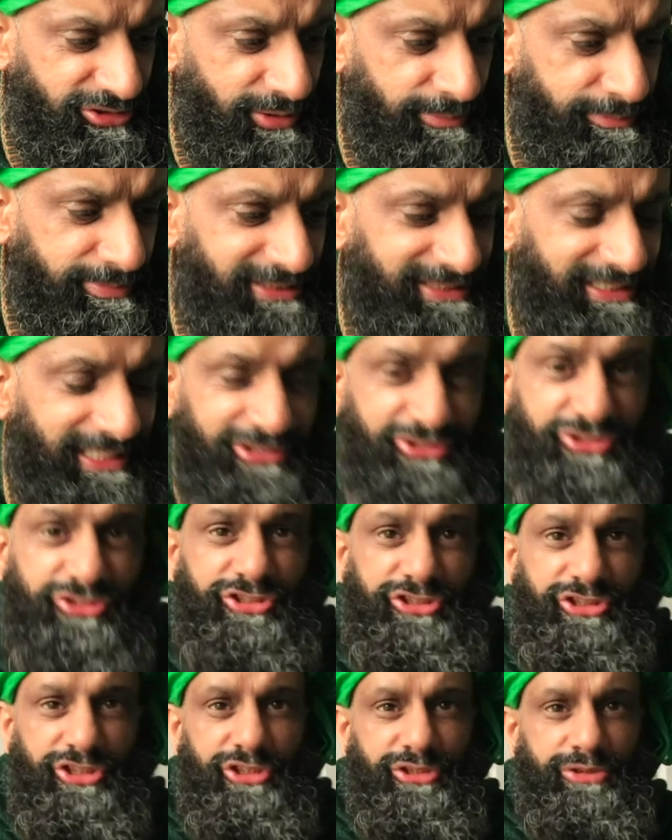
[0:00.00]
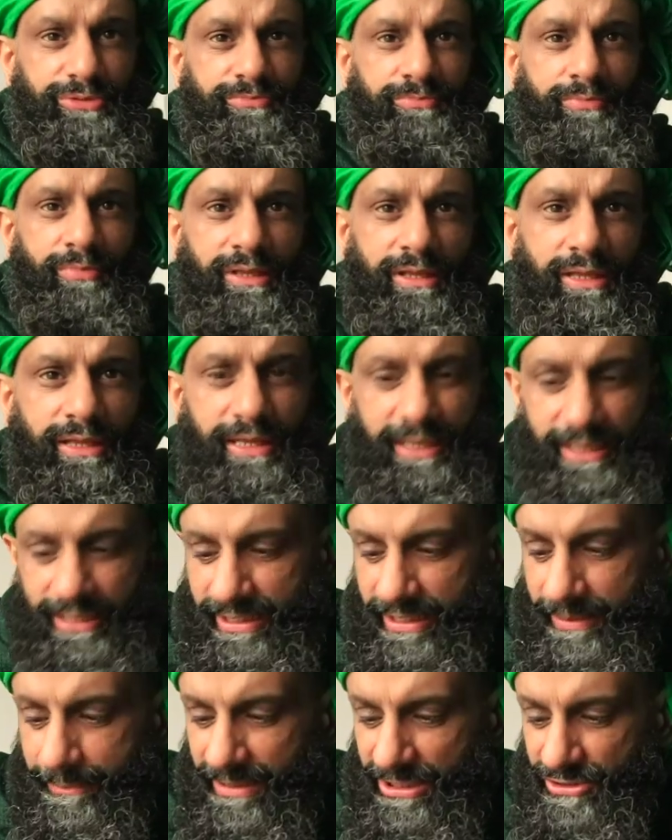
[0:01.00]
present to you
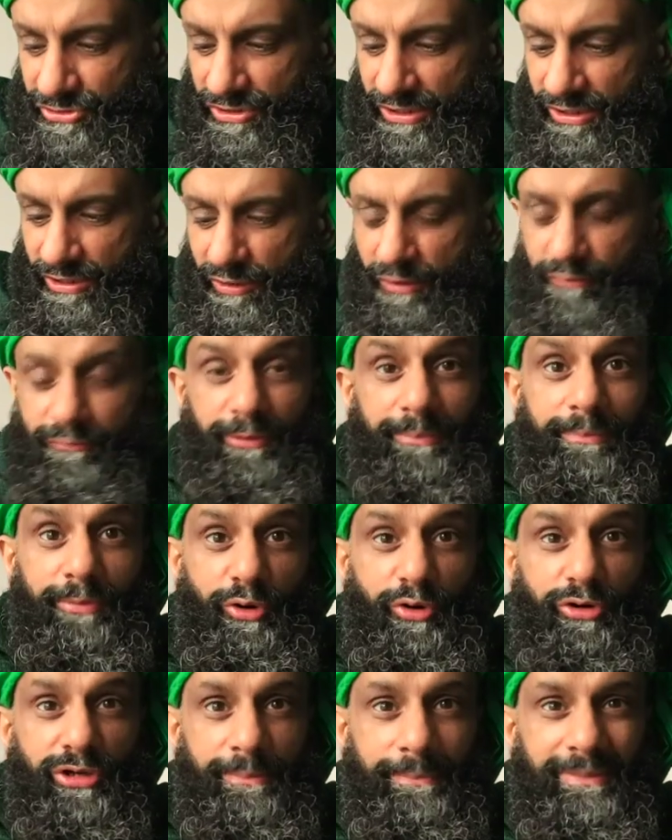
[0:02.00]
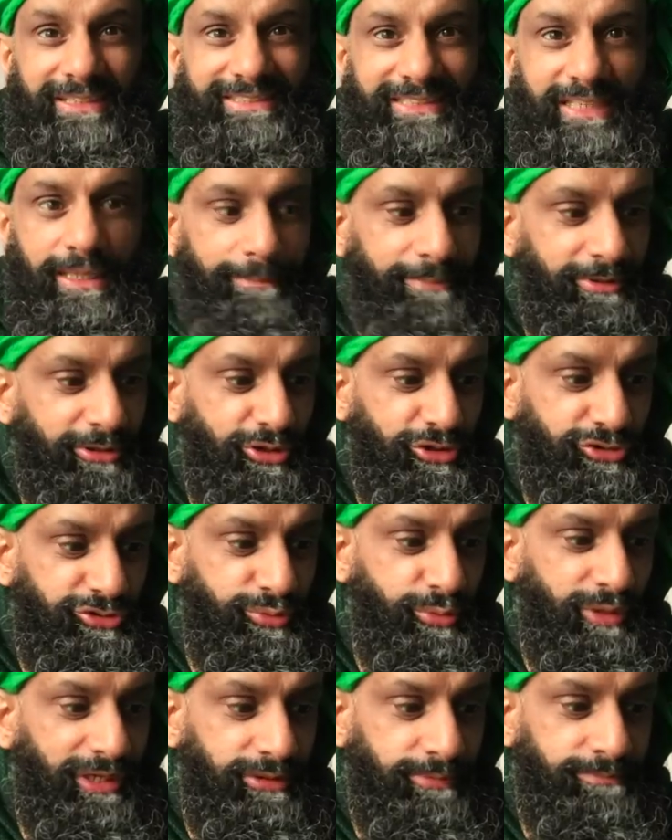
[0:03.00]
an image of a broken biscuit,
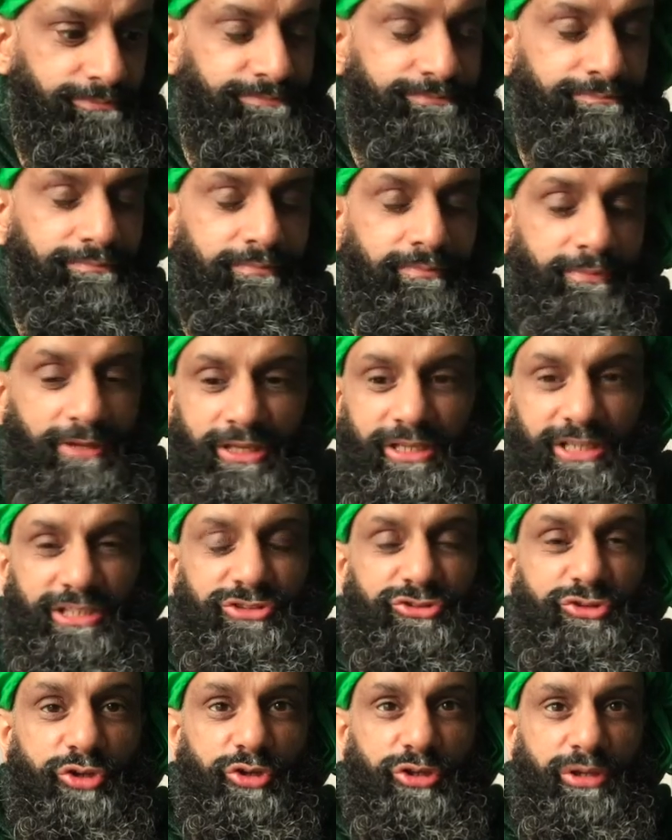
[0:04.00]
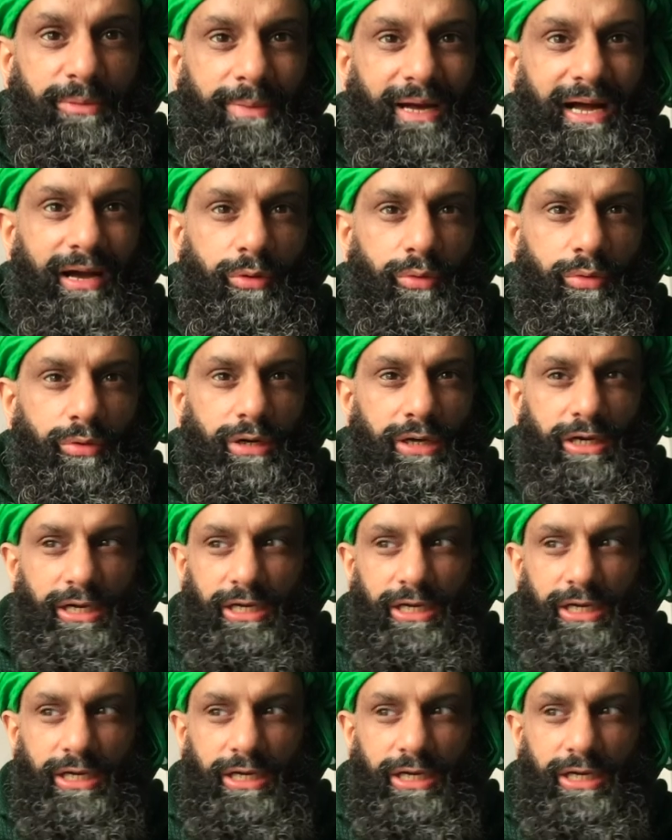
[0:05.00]
because, well, it's all about